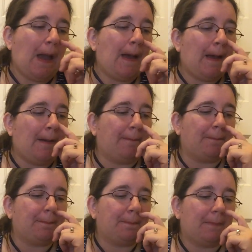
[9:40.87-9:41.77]

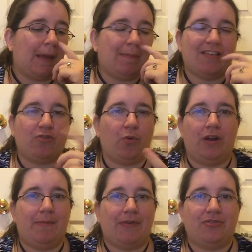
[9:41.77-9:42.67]
I'm not so
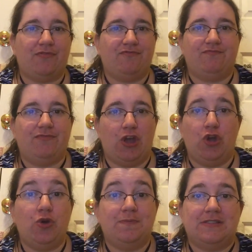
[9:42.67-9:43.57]
worried about the
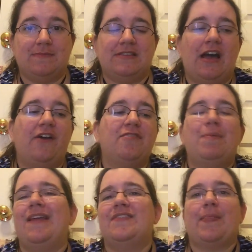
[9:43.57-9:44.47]
hoops themselves,
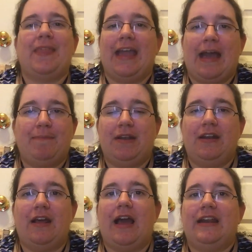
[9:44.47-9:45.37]
but if something happened
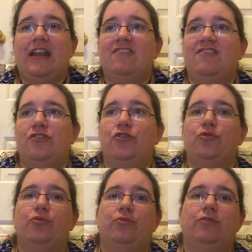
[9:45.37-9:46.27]
and I needed
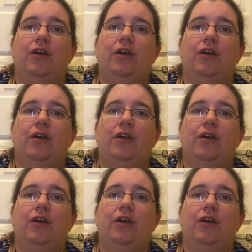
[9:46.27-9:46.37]
to,